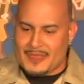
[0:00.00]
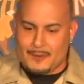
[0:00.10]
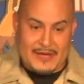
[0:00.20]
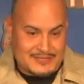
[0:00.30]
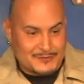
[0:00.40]

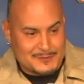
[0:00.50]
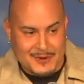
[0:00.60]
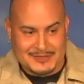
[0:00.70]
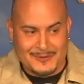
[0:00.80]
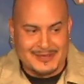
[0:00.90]
Imagine if we
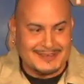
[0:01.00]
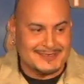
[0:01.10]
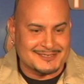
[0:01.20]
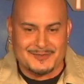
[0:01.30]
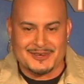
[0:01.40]
spoke that way in
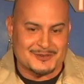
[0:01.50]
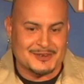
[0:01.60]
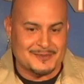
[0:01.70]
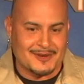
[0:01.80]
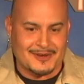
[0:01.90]
English, that'd be a
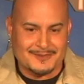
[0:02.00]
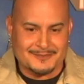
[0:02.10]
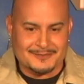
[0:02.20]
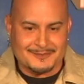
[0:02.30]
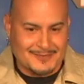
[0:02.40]
trip, huh?
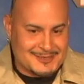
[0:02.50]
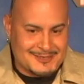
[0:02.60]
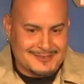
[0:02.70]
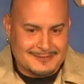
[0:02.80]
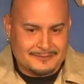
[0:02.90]

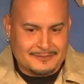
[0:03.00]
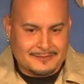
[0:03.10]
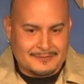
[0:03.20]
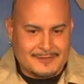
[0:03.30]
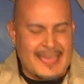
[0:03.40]
Imagine.
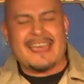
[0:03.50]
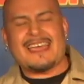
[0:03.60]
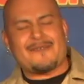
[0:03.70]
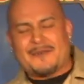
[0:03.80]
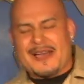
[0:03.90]

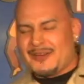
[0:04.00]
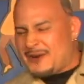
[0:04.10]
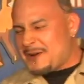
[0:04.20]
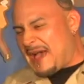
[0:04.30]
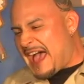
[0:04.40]
Hey, everybody,
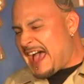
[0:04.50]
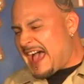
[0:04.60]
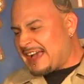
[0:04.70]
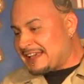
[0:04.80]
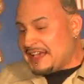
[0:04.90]
we're
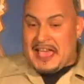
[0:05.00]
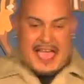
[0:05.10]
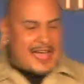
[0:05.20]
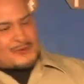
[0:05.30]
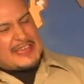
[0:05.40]
back!
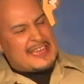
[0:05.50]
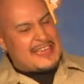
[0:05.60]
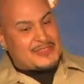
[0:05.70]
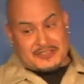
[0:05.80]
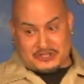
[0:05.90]
And
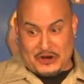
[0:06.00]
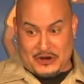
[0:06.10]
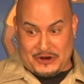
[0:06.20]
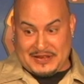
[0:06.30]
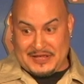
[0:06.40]
we, the
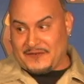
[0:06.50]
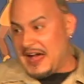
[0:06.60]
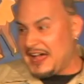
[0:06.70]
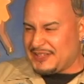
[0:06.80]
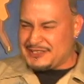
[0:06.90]
jury,
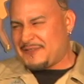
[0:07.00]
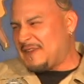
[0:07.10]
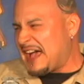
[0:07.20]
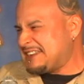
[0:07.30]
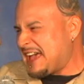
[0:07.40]
find the
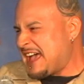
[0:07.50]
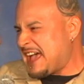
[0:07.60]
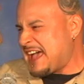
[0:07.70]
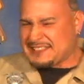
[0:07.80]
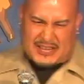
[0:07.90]

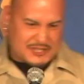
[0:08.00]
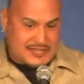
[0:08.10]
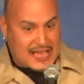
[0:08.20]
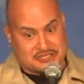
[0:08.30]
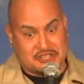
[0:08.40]
defendant
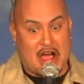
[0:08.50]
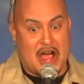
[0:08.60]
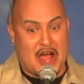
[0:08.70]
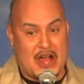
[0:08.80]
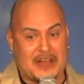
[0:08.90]
guilty as
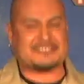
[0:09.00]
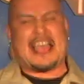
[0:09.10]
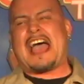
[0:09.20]
charged!